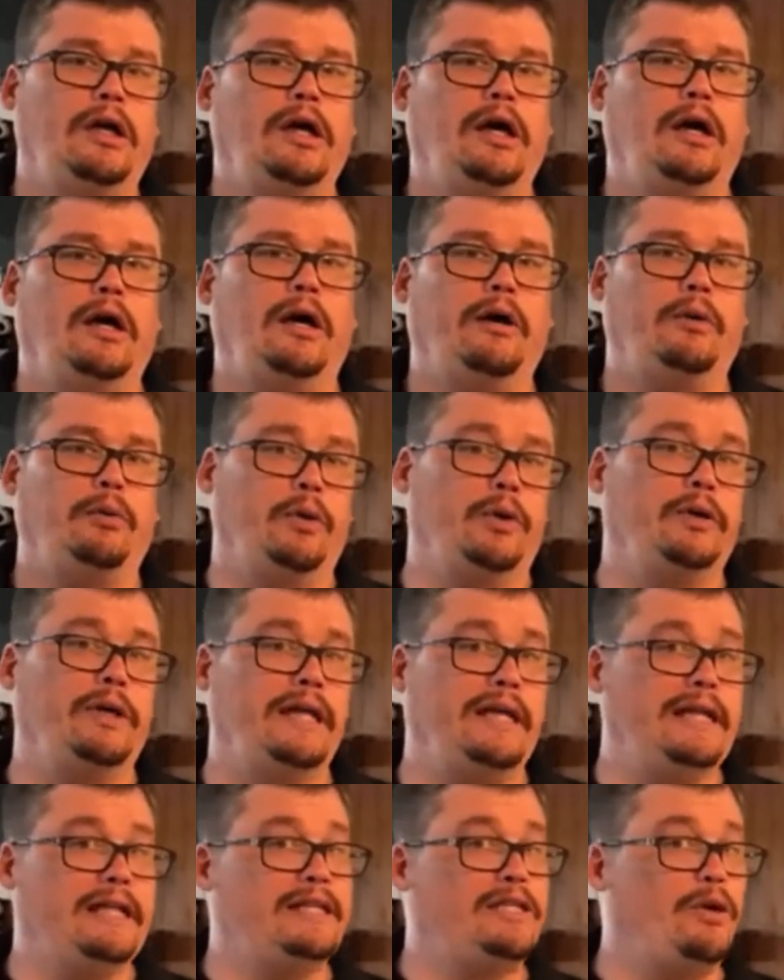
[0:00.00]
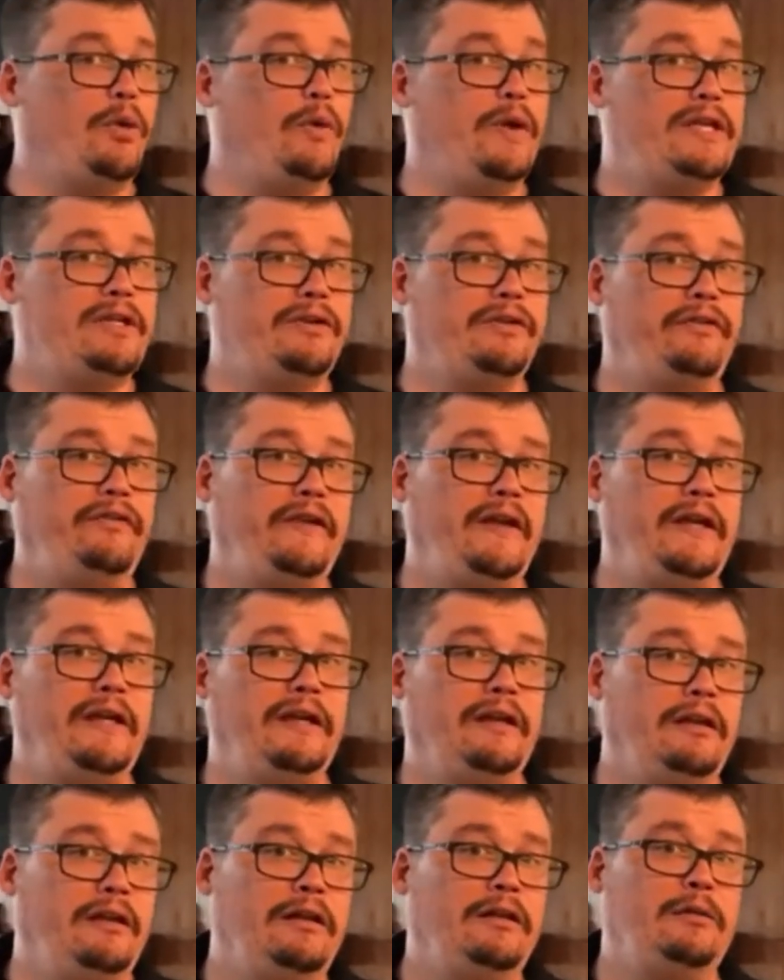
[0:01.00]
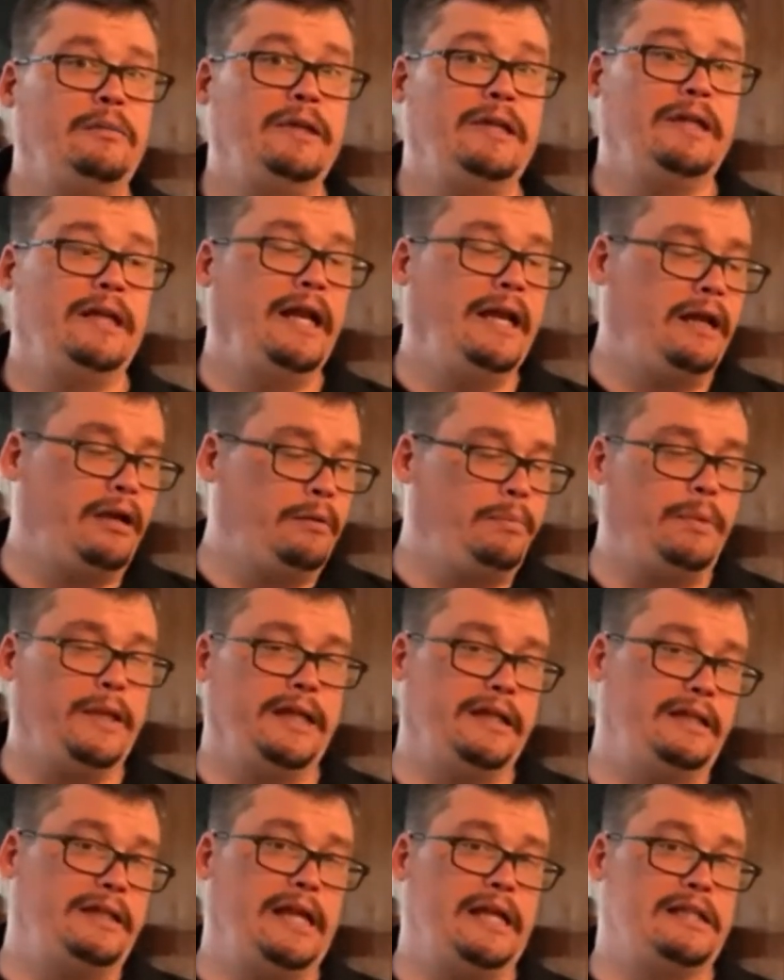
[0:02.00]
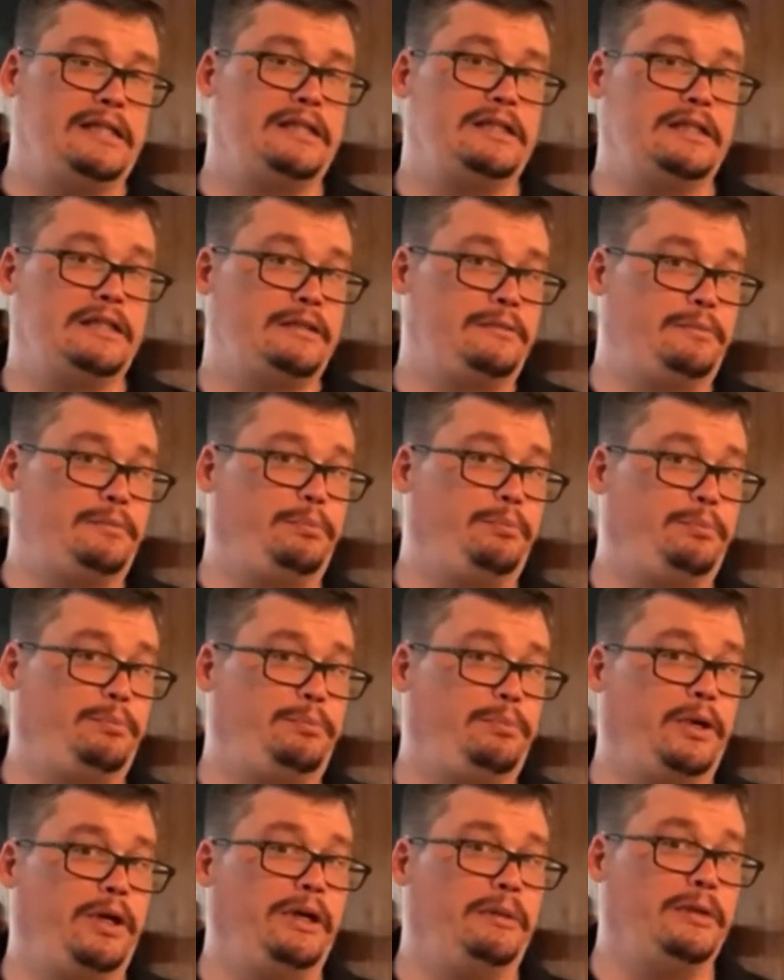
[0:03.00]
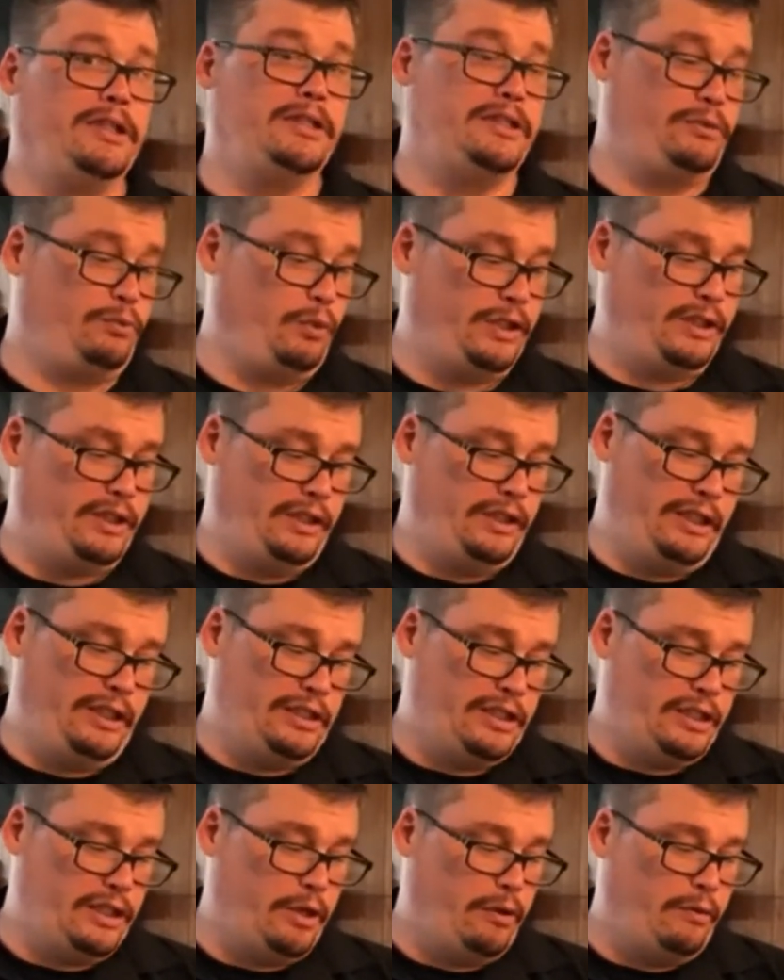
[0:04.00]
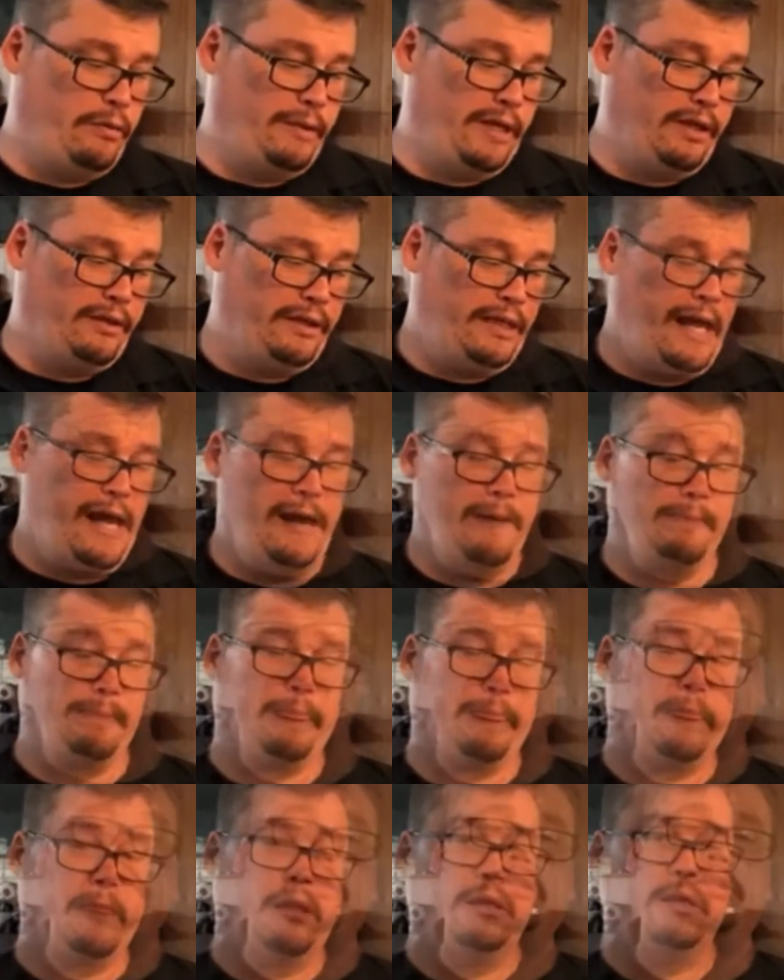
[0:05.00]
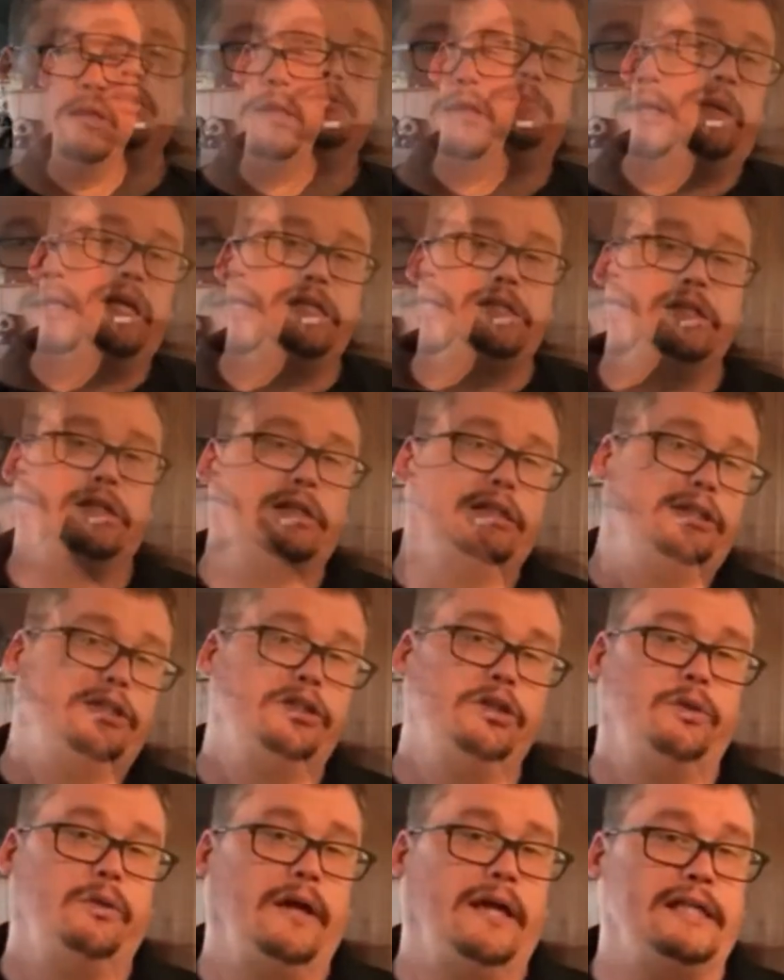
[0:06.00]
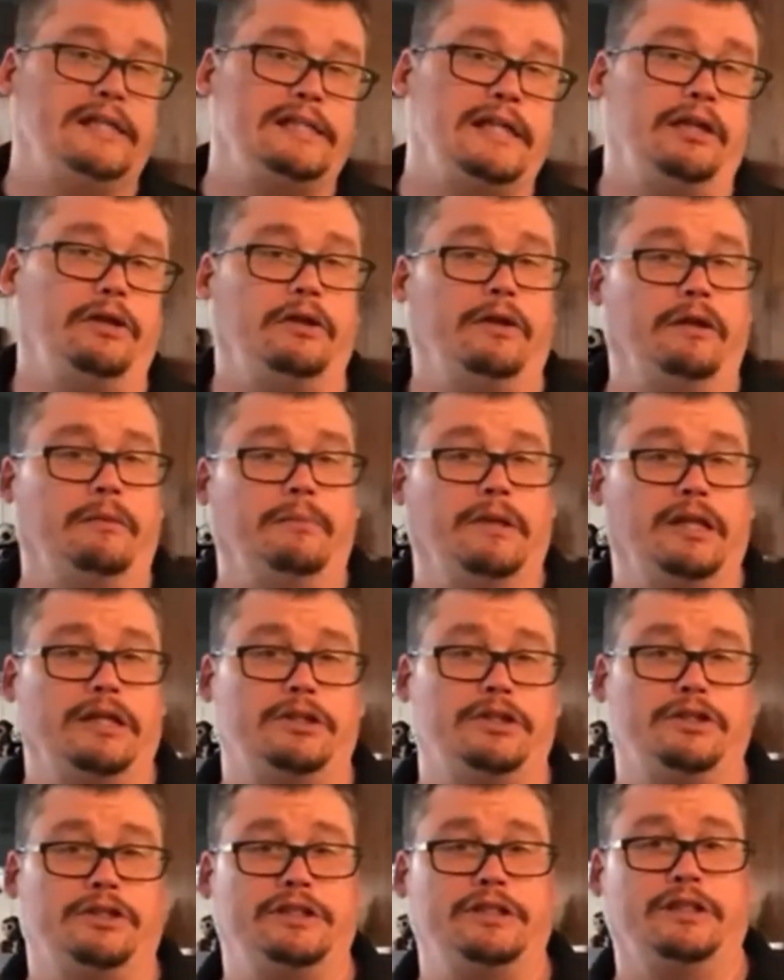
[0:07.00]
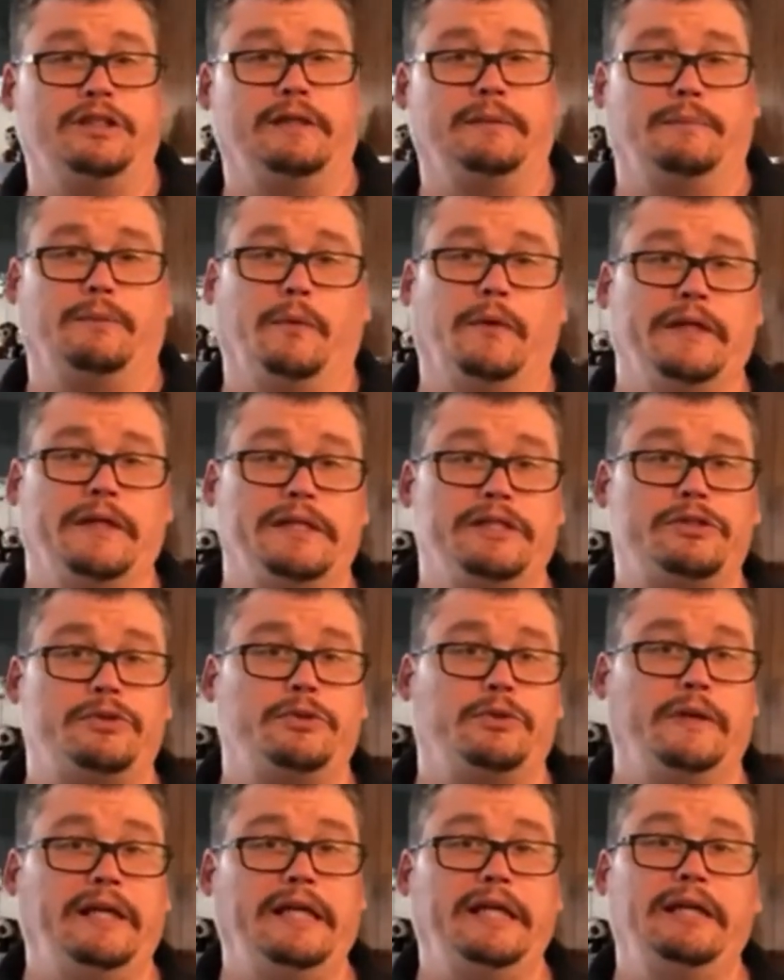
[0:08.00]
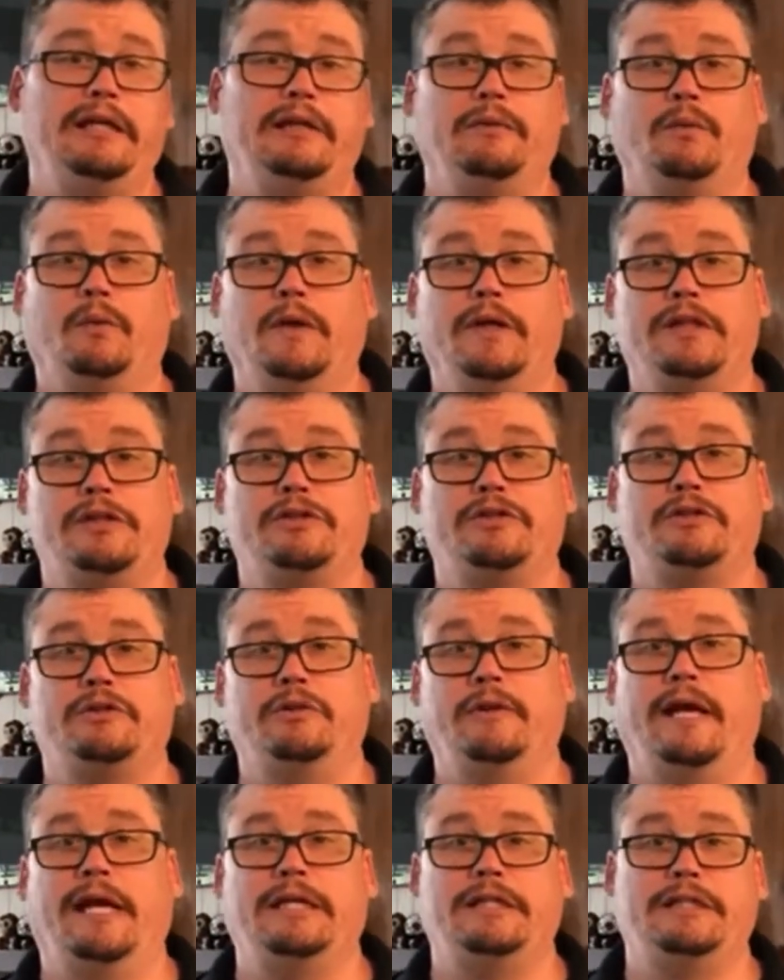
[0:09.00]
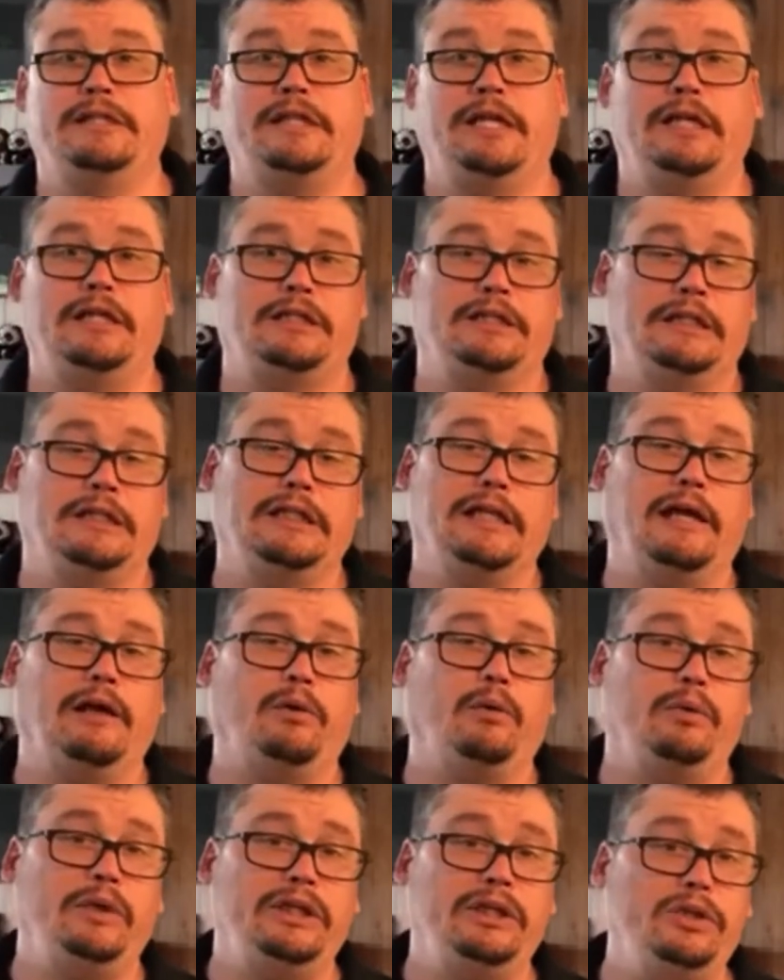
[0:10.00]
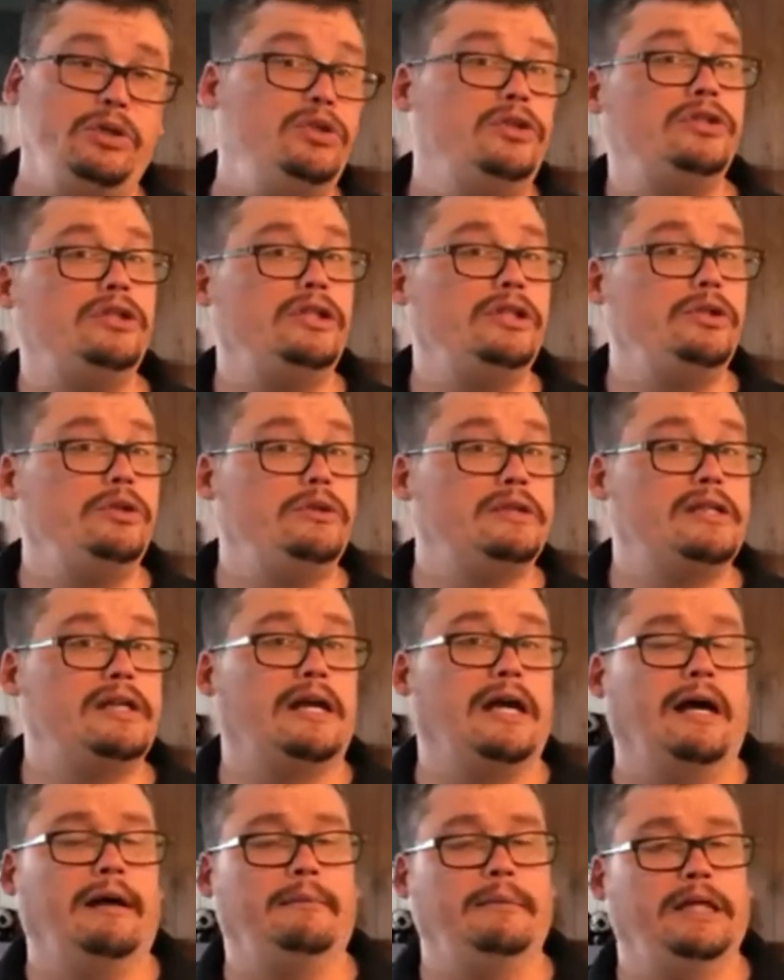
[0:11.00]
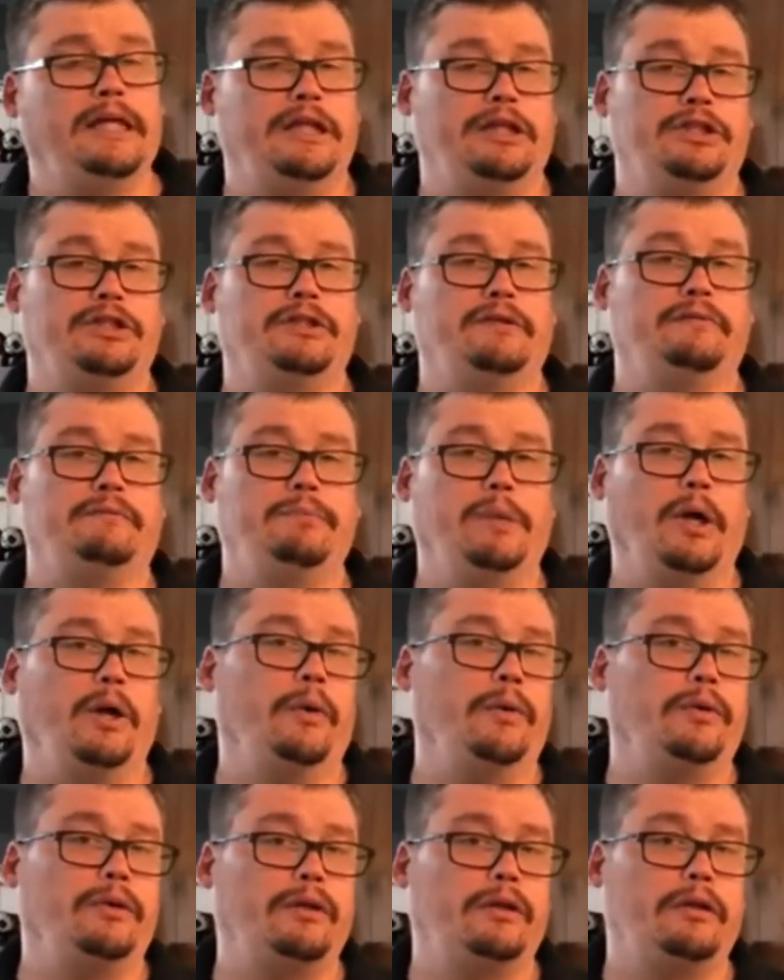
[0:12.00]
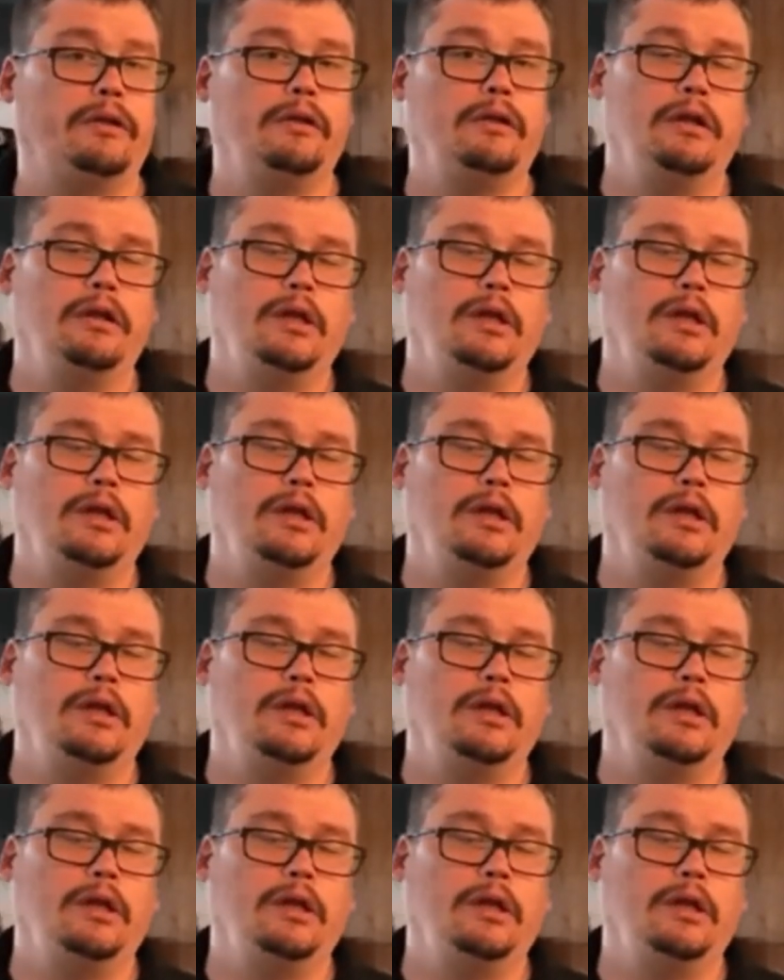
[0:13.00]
We'll get into winter feeding a little bit later, but that's pretty much what you need to know about that. There's basically 2 ways that you can mix your syrup. One is through heat and one is through agitation. Now, we usually use a combination of both.